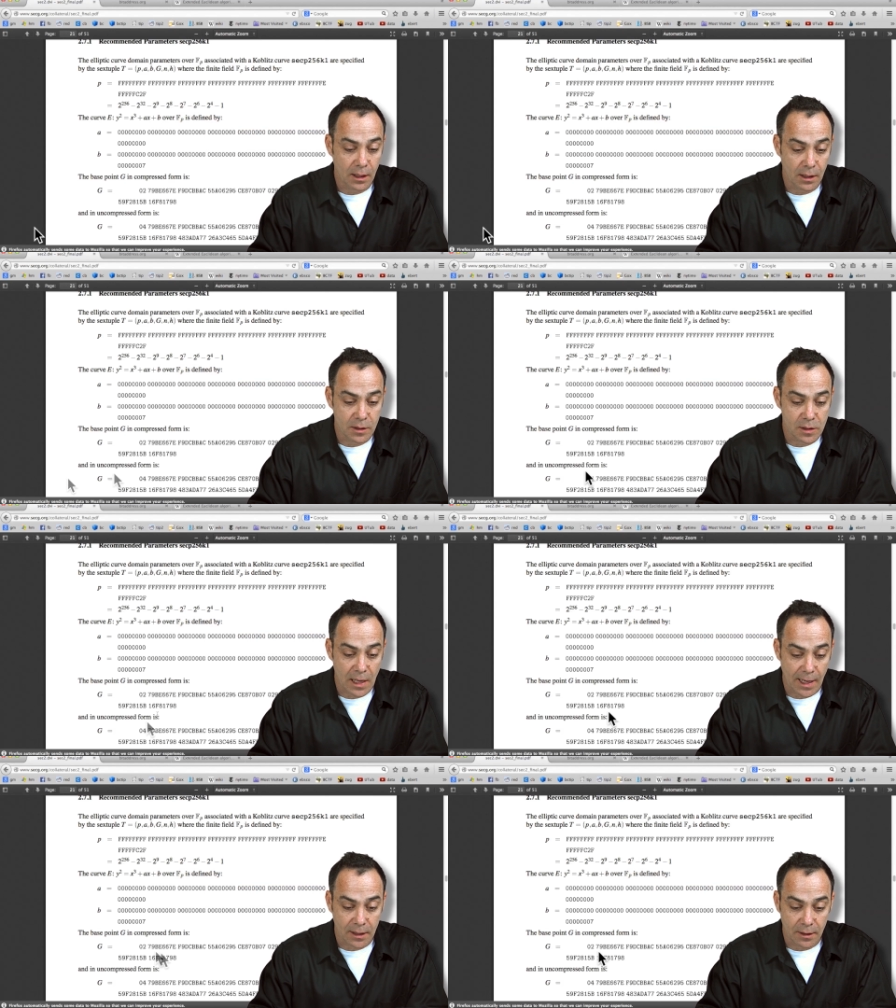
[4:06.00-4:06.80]

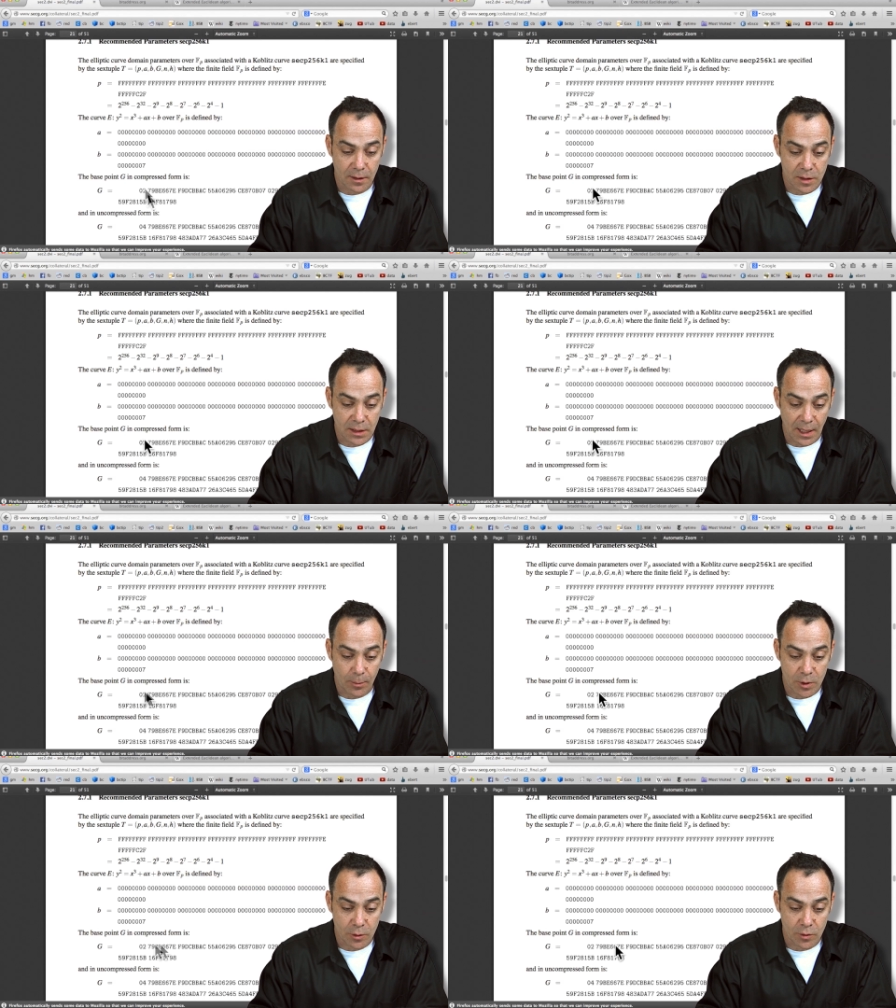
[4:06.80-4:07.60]
exactly the
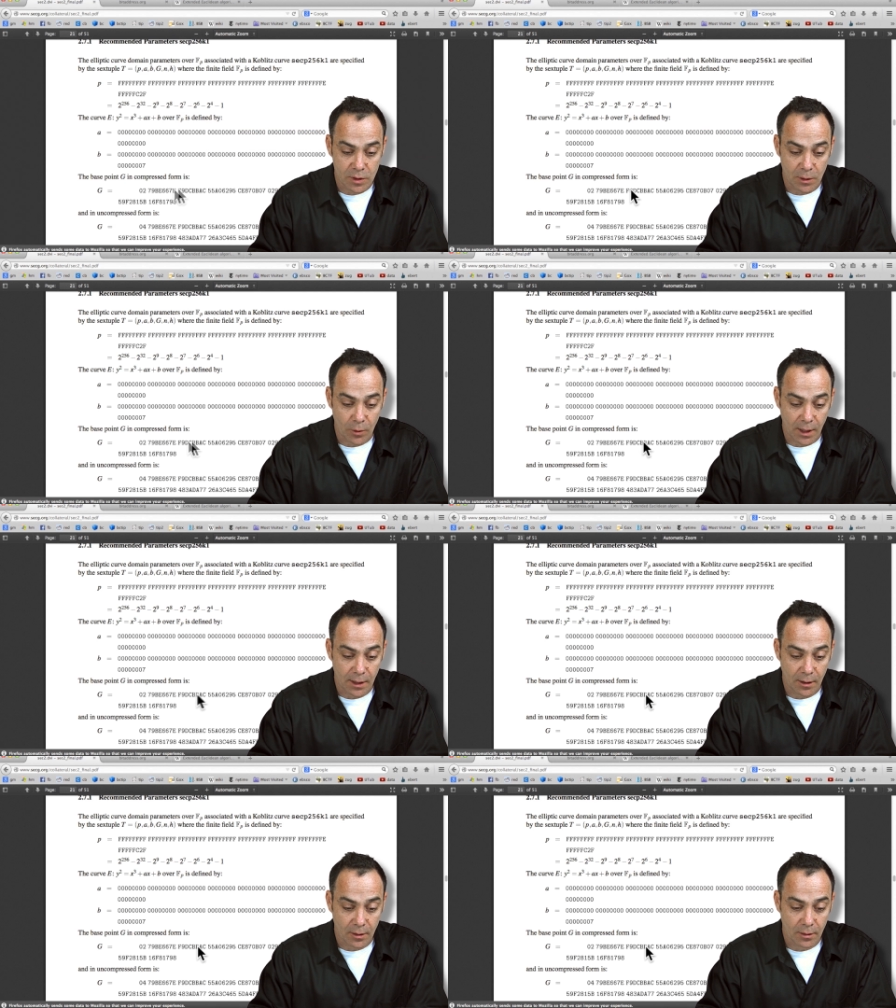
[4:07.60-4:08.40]
same as you see right
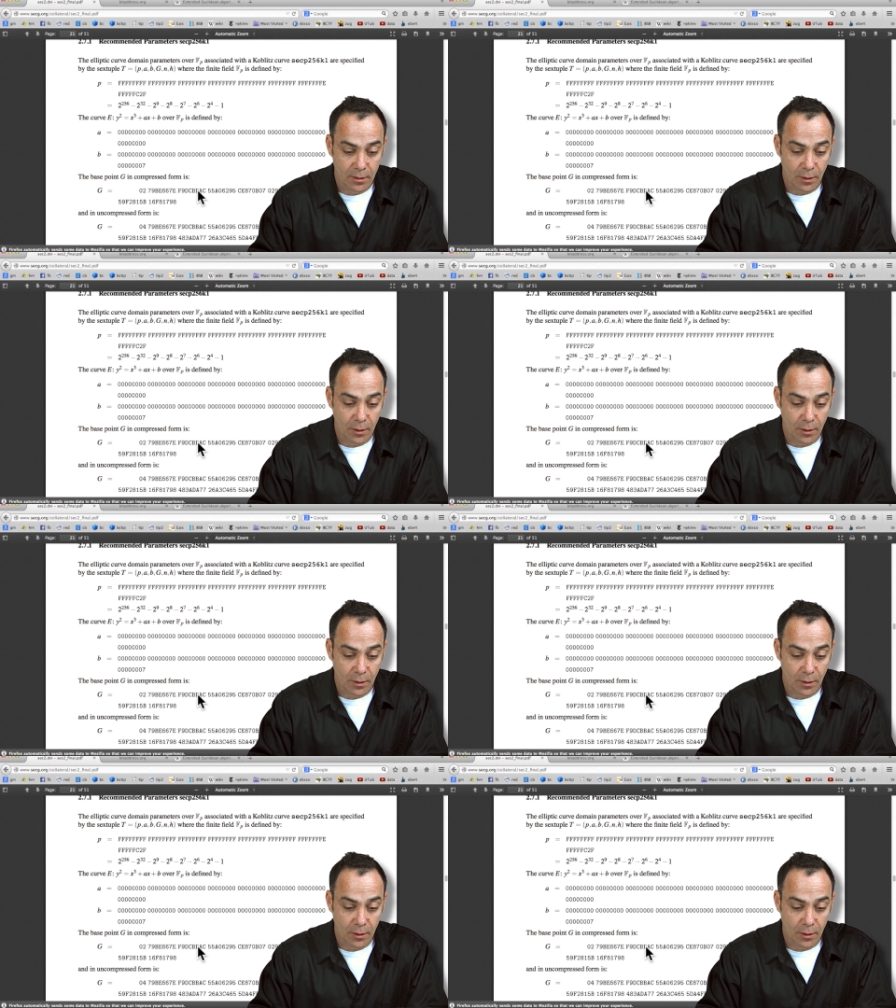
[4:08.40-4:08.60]
here.